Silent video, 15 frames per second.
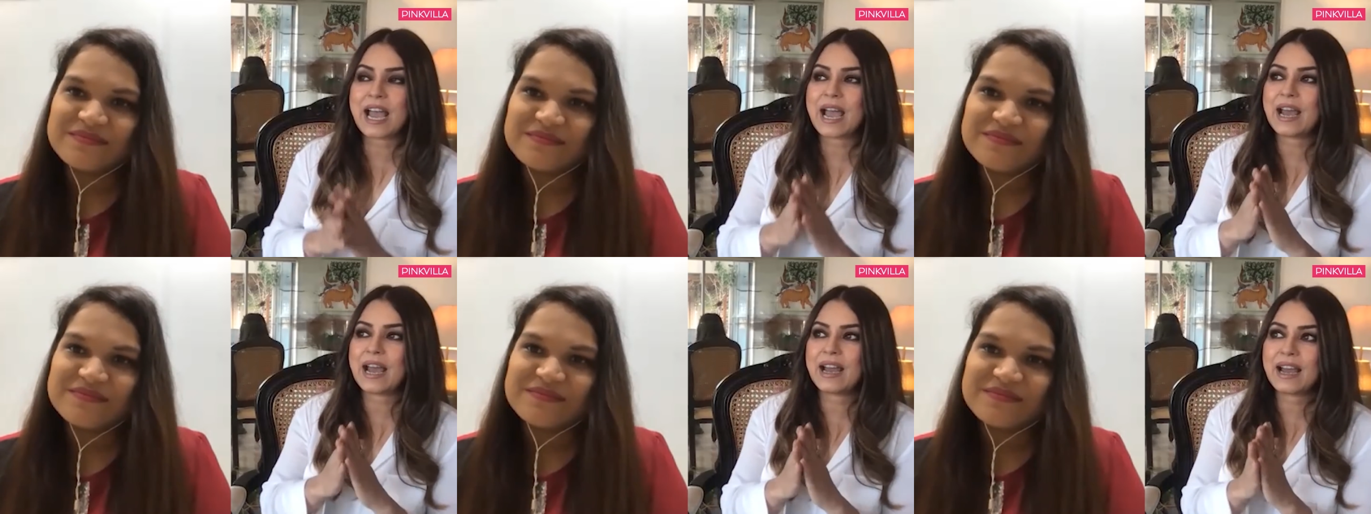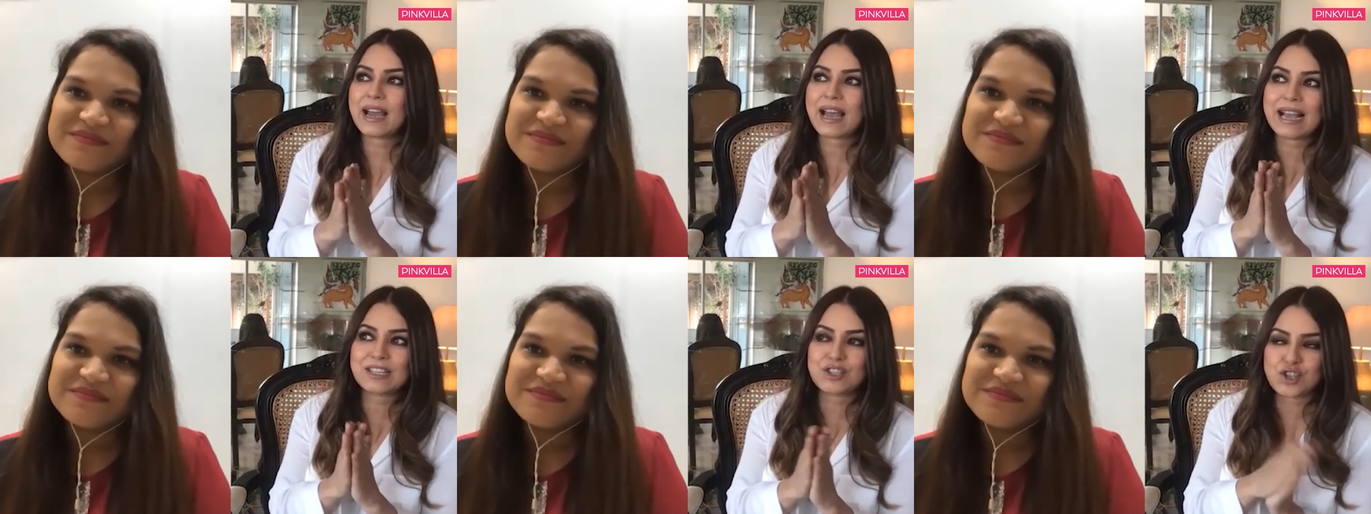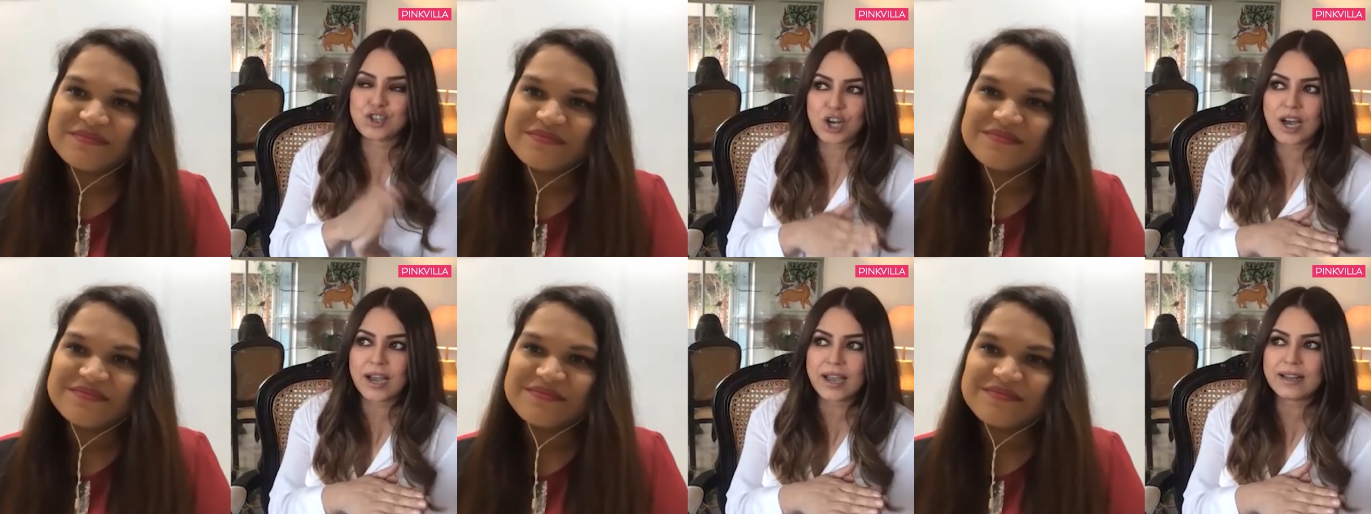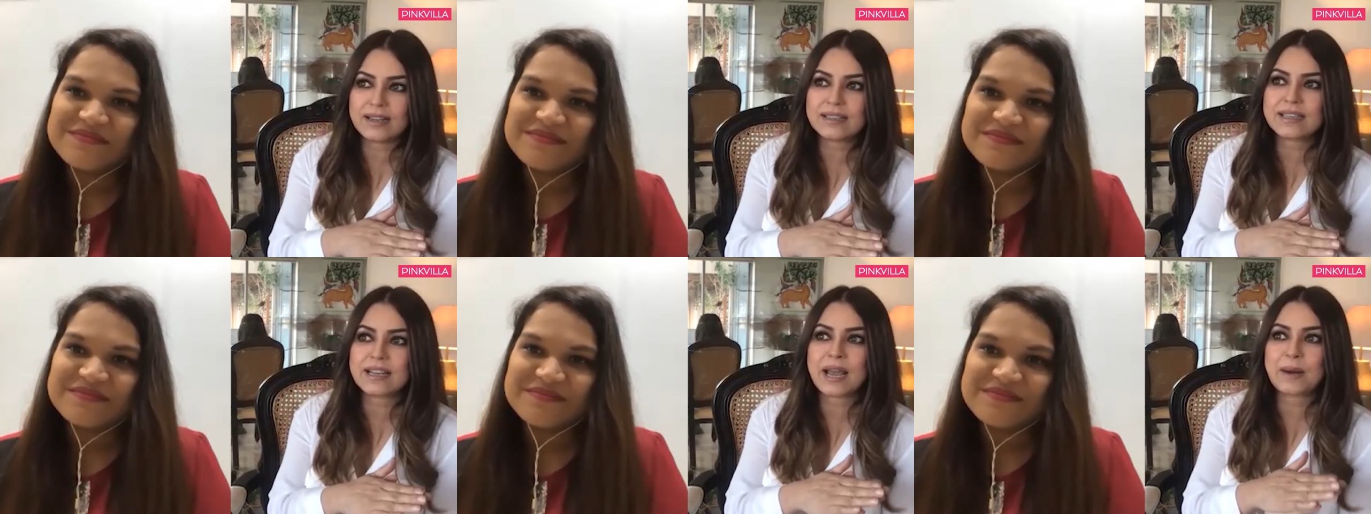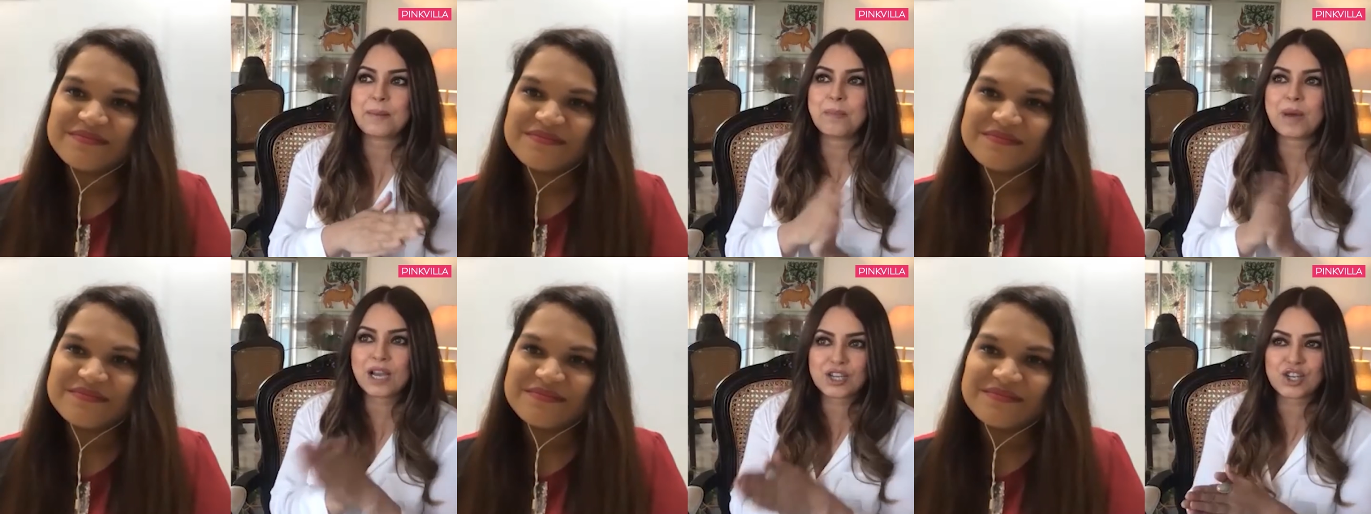Speaker 1: and has a child, and
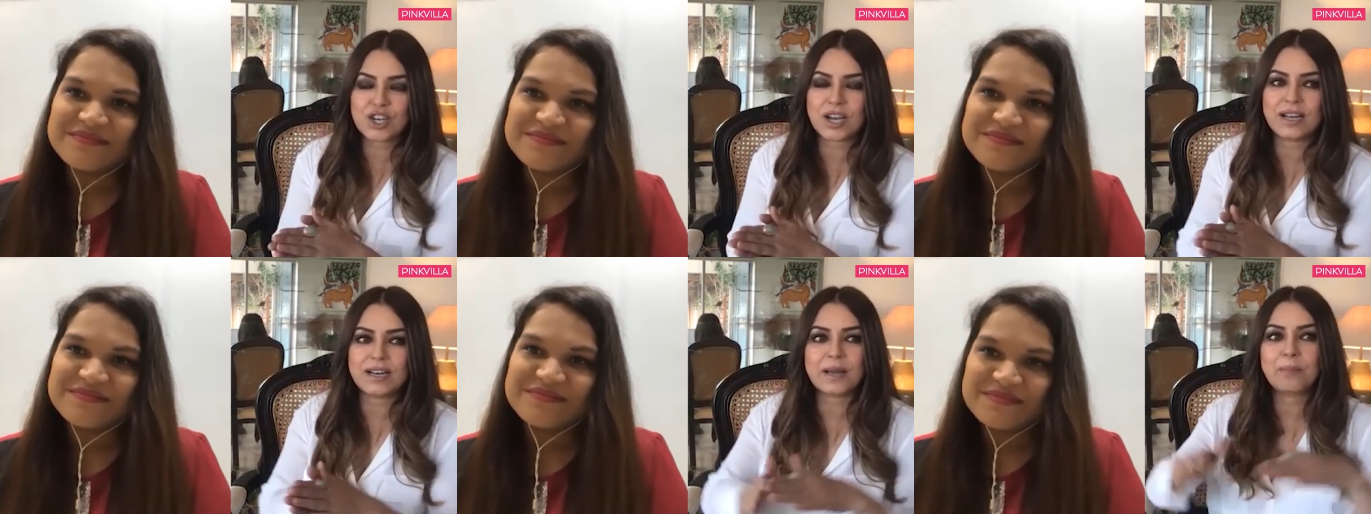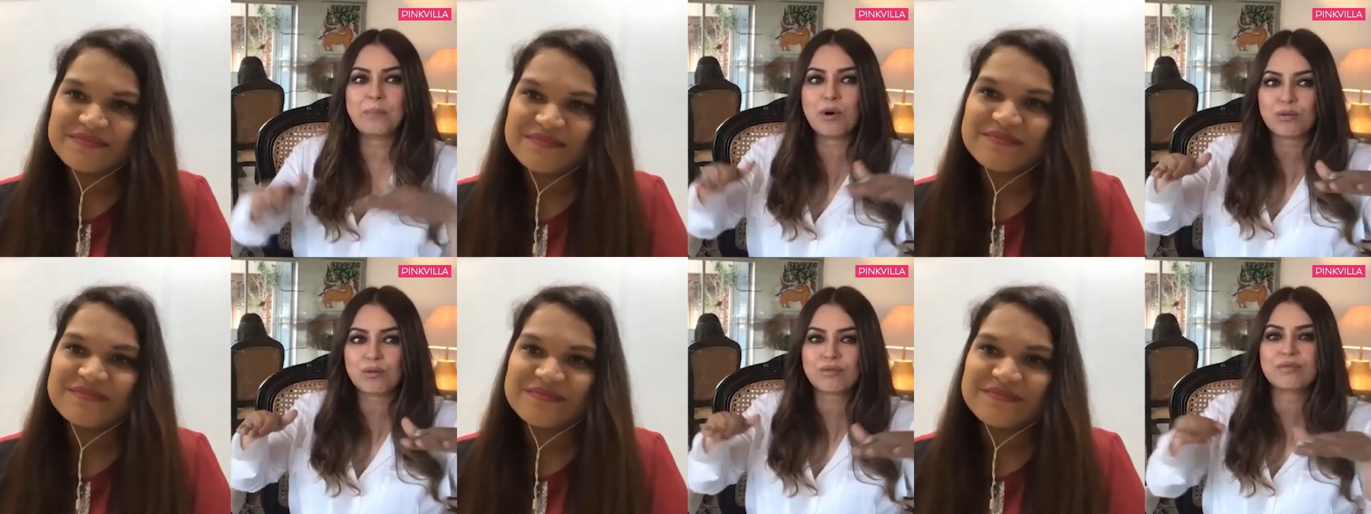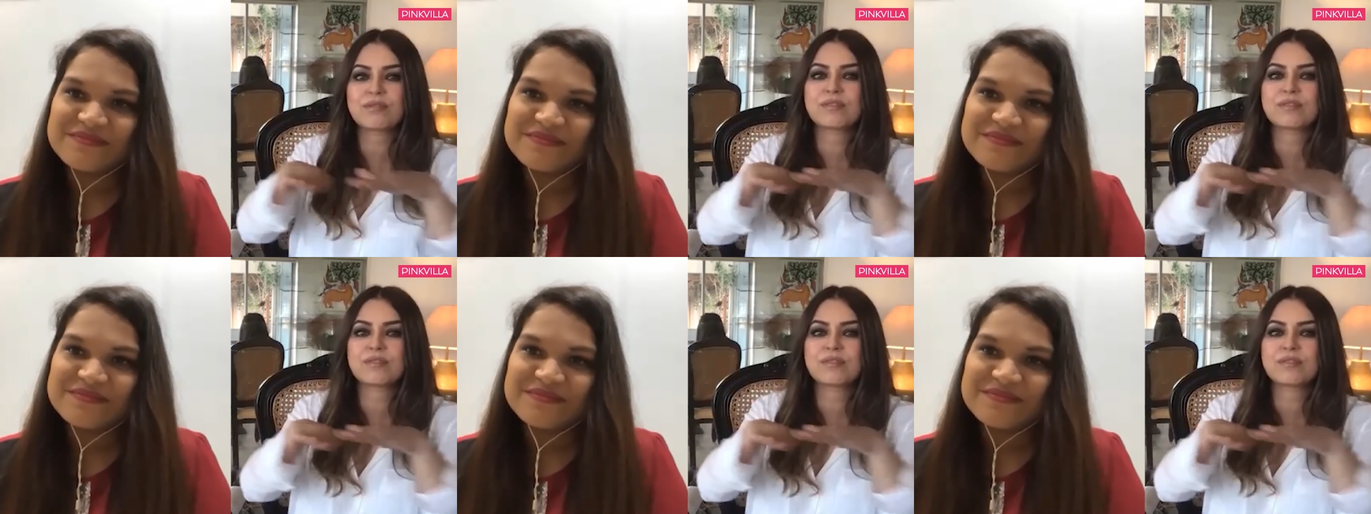my child are both the